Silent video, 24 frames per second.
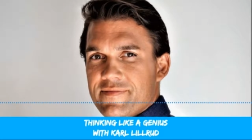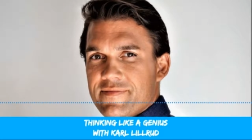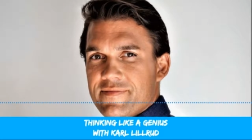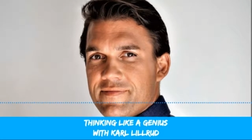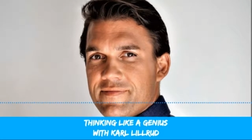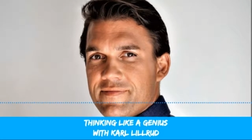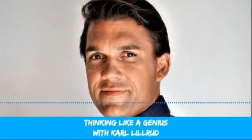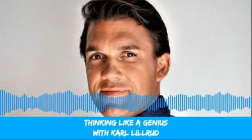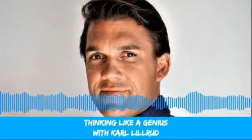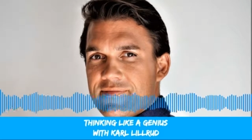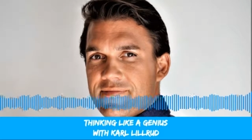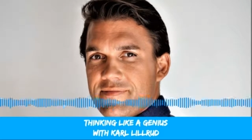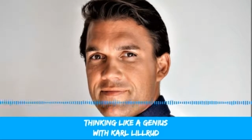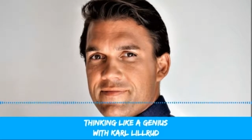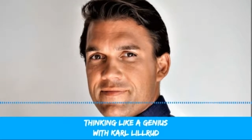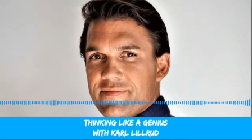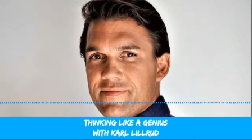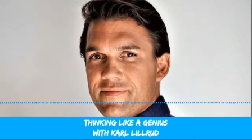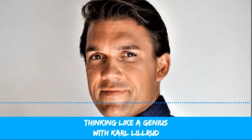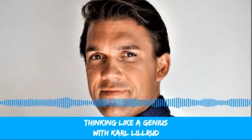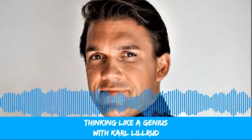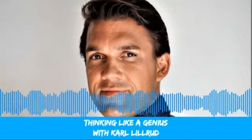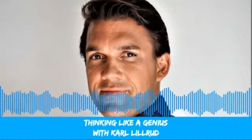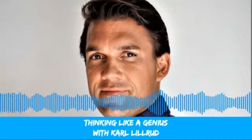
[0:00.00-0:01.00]
think
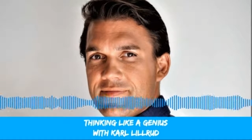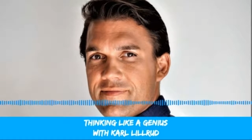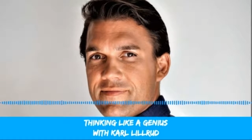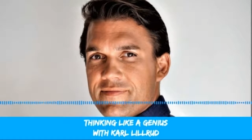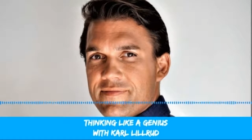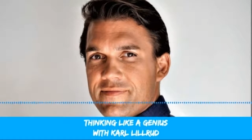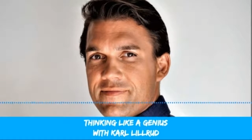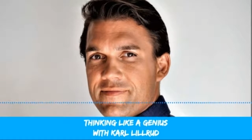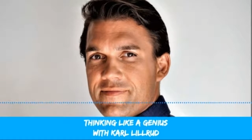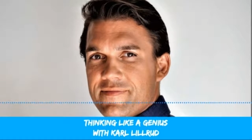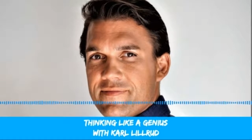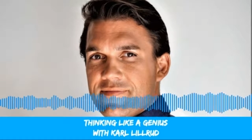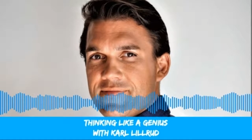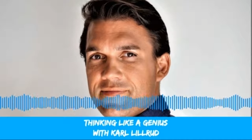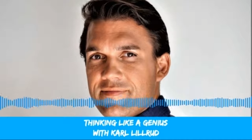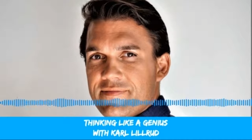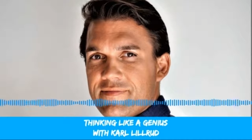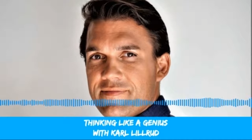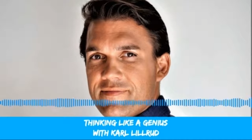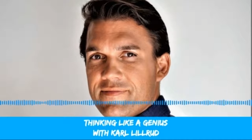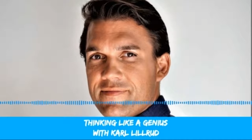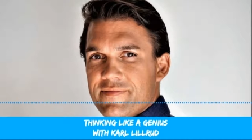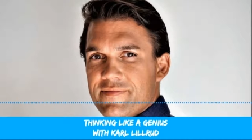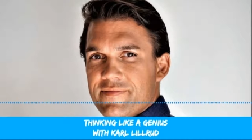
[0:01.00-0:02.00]
of
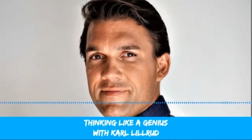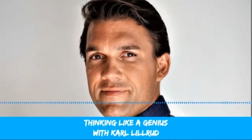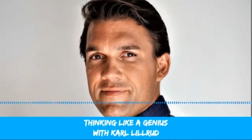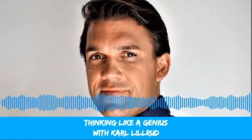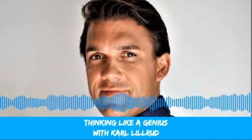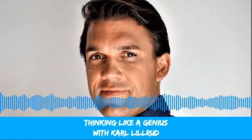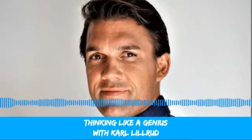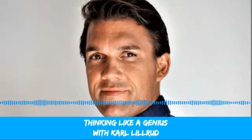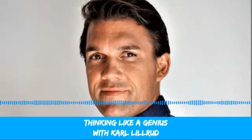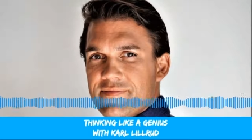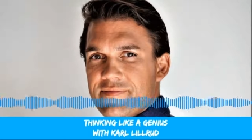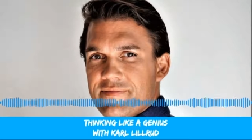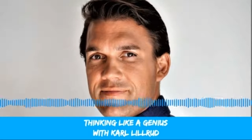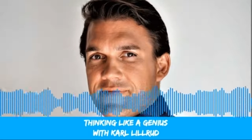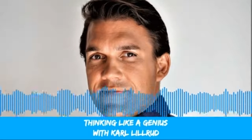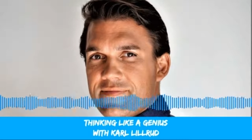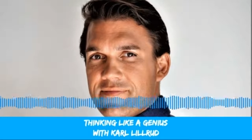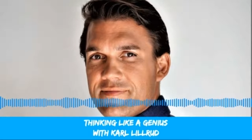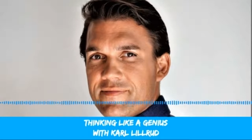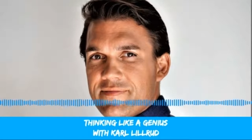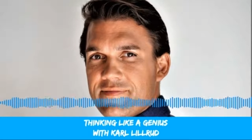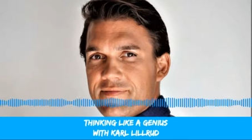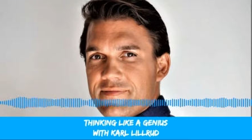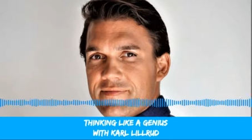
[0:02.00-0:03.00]
this first
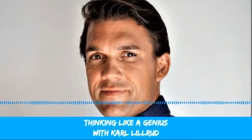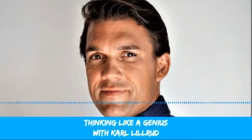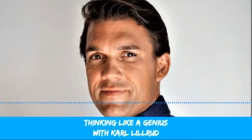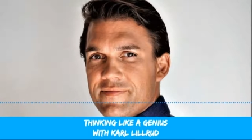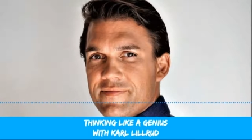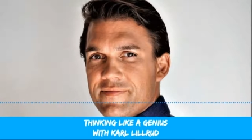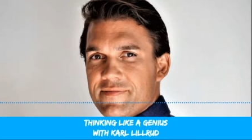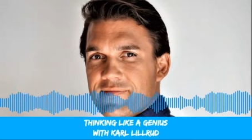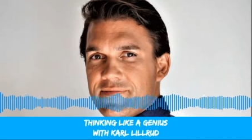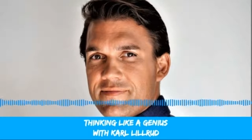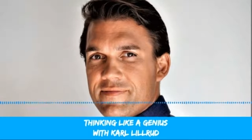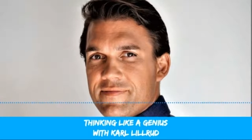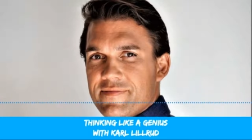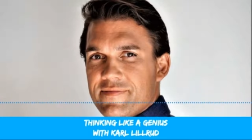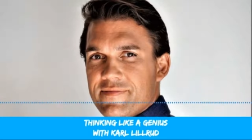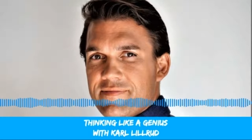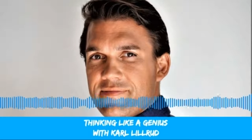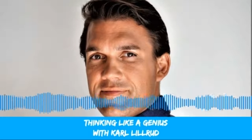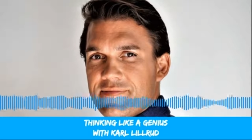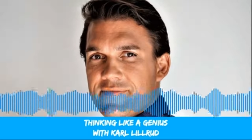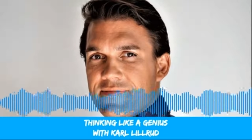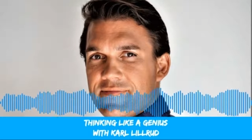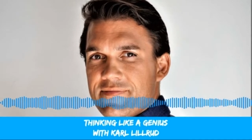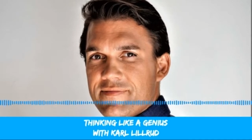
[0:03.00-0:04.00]
assumption that
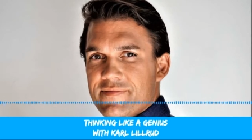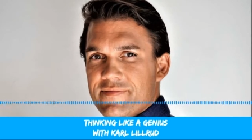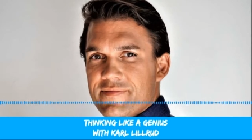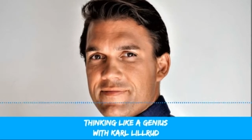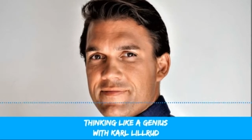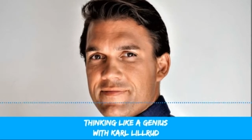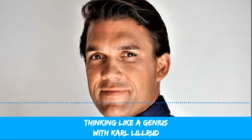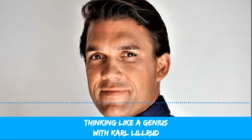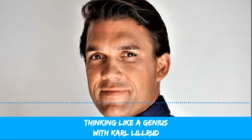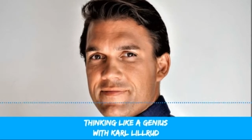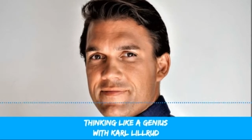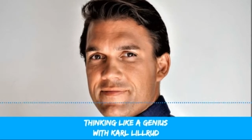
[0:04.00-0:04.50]
you want